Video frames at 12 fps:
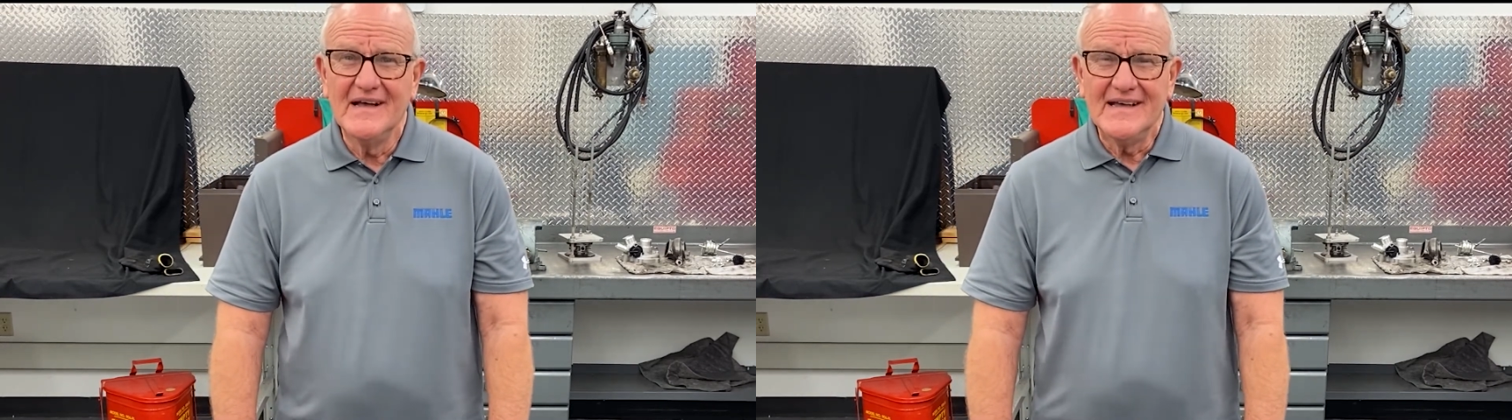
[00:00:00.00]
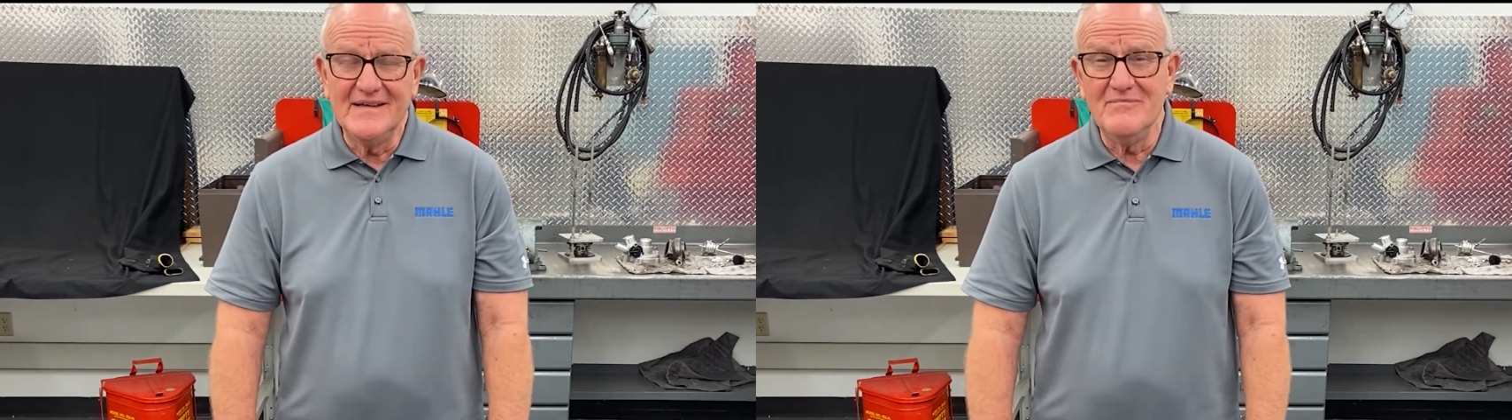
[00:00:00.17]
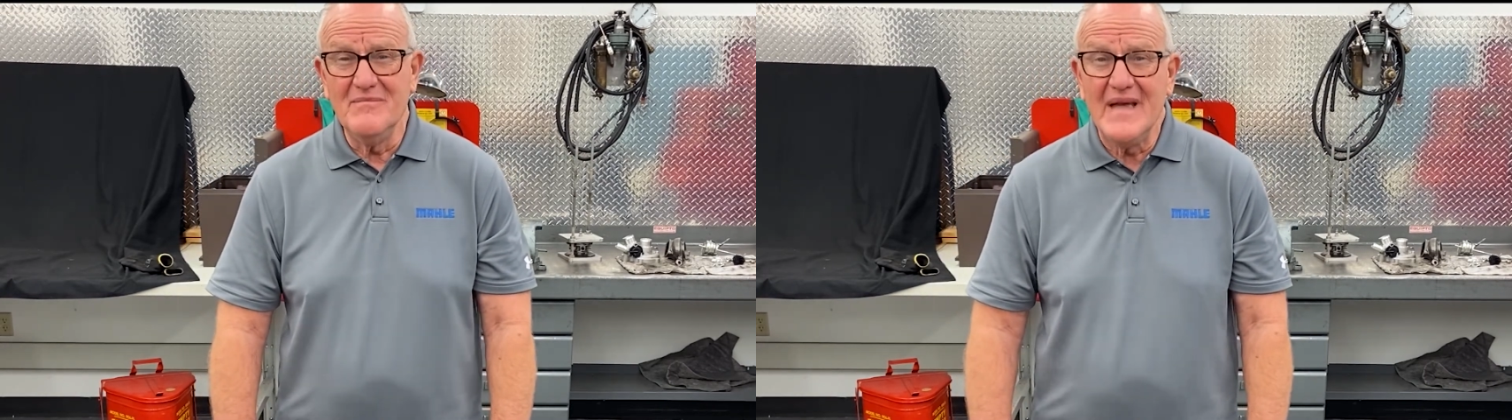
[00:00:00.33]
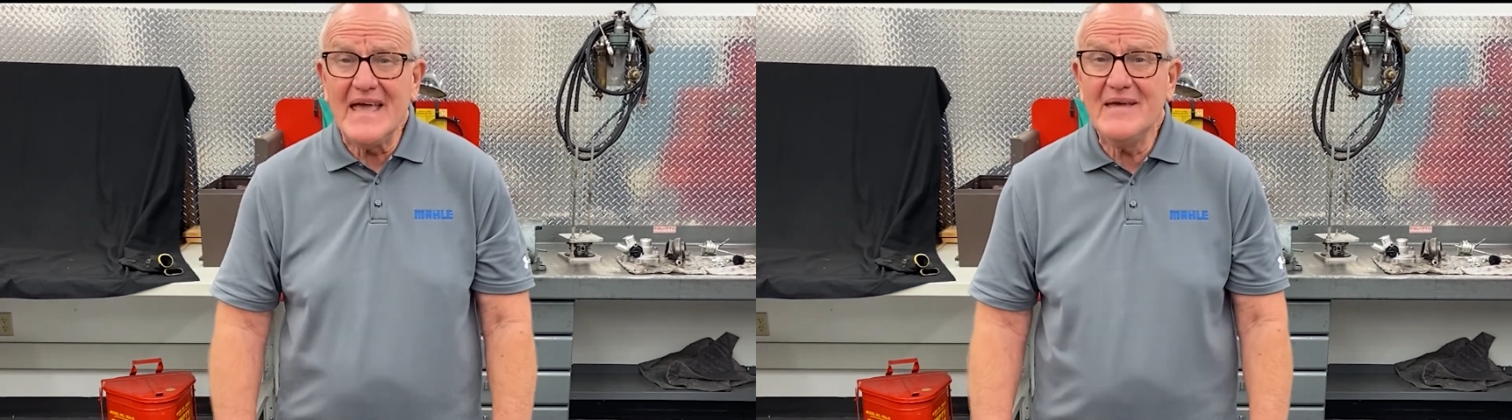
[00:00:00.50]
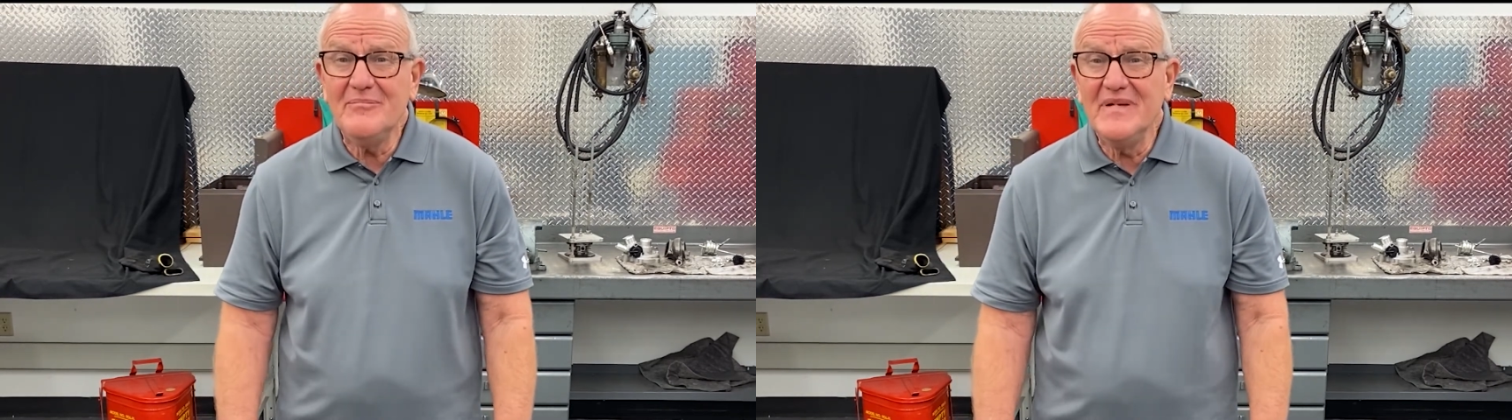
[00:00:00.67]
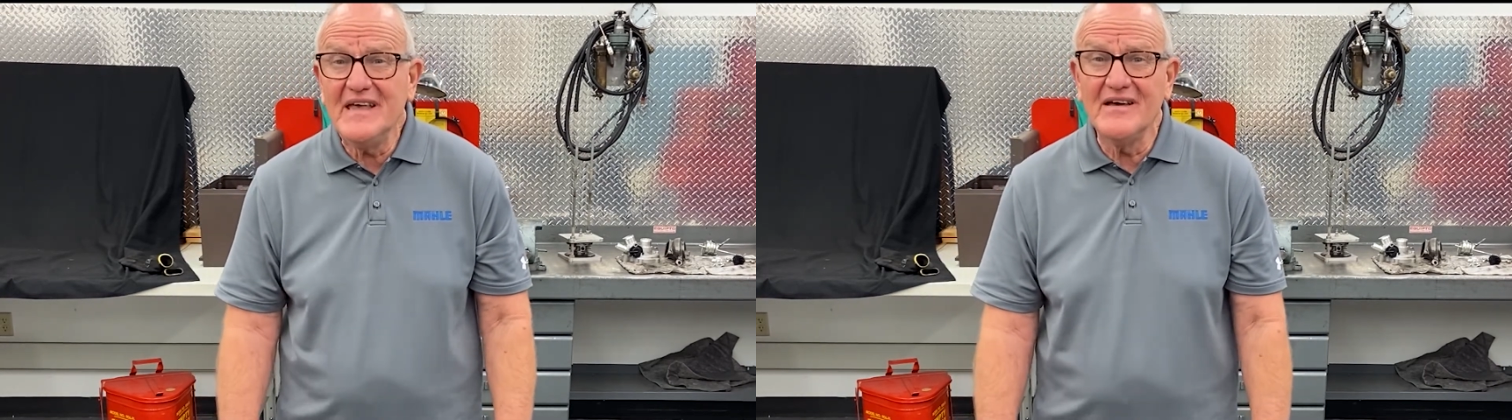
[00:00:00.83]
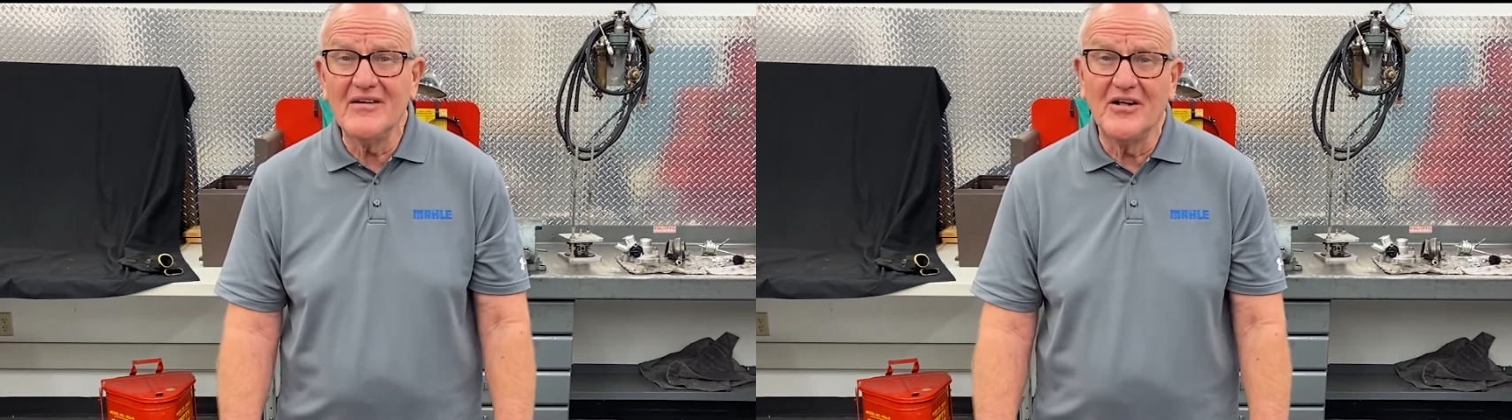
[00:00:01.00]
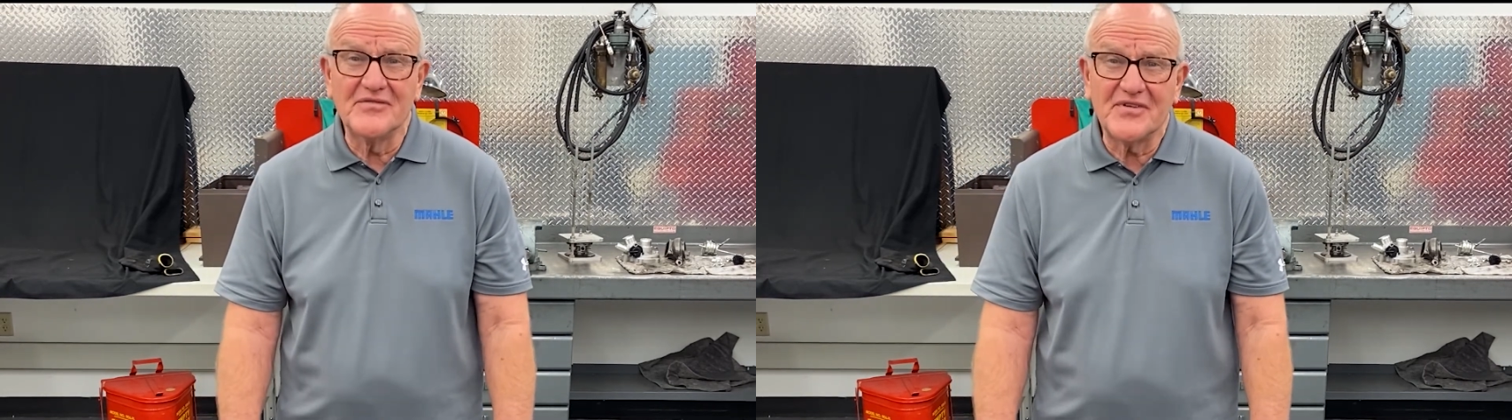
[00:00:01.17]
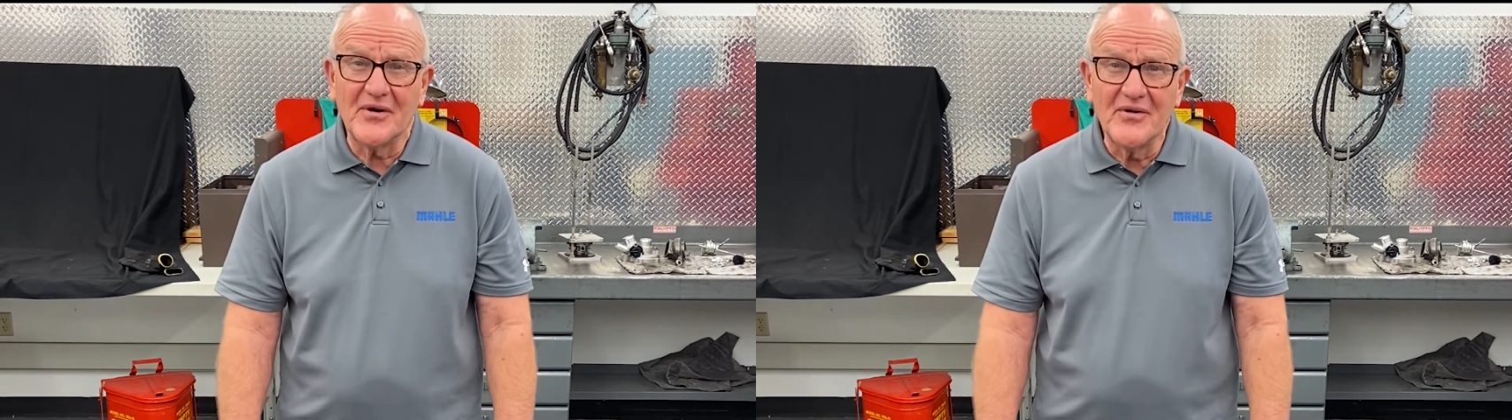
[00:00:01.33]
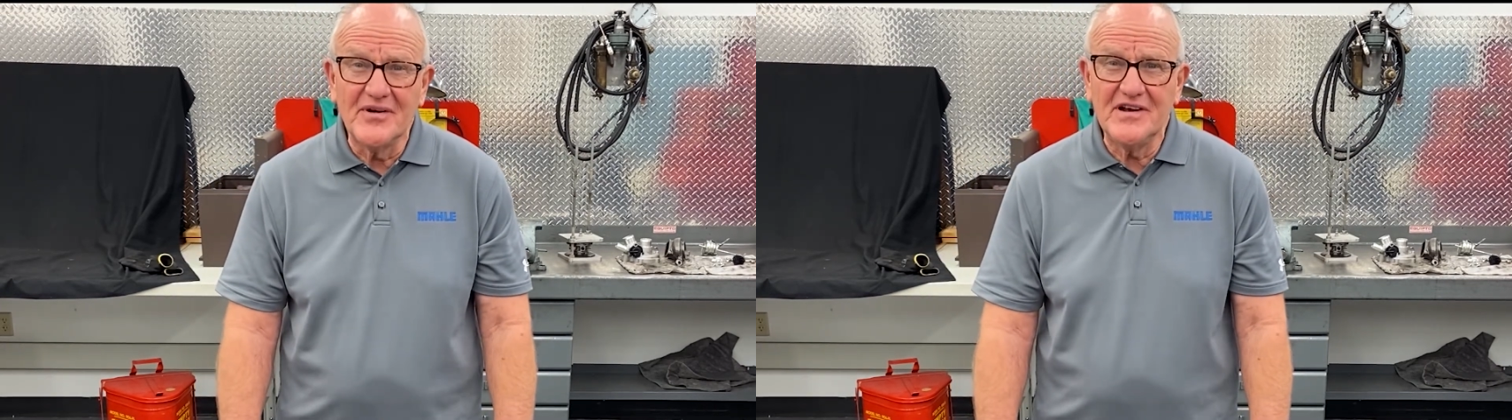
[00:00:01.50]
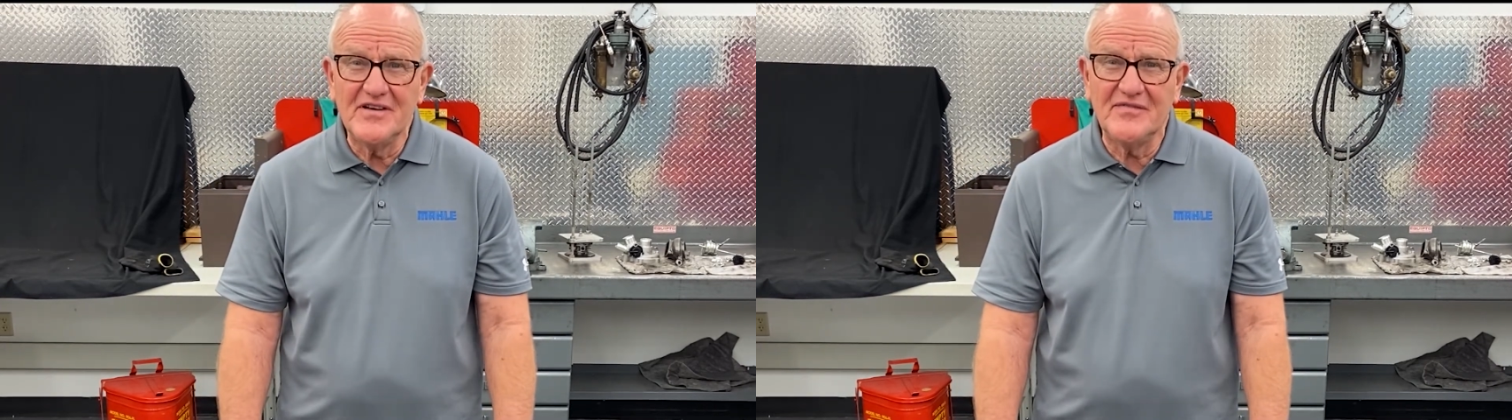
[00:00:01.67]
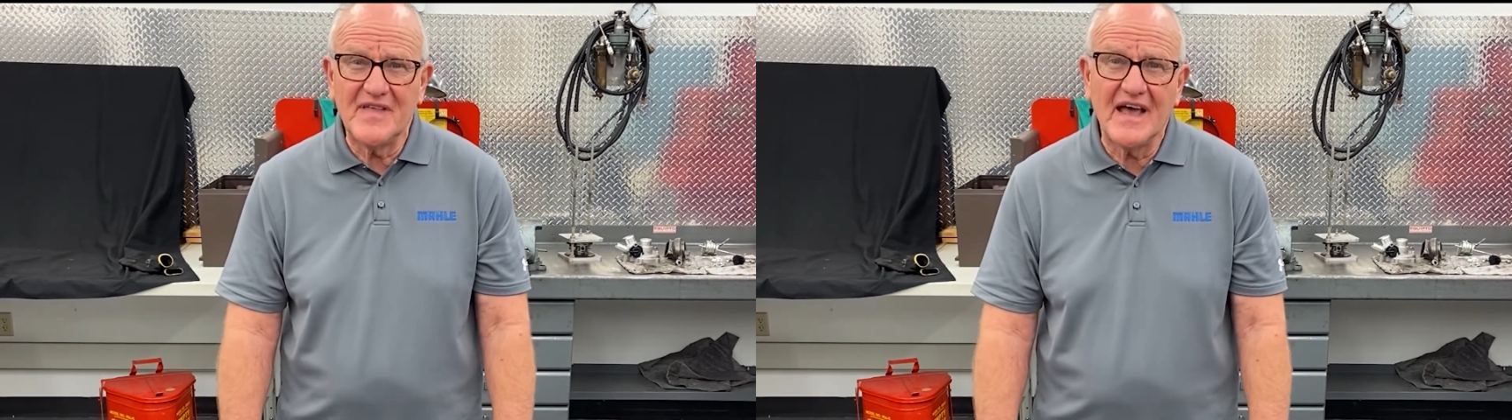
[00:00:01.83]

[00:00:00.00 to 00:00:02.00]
it may be an alternative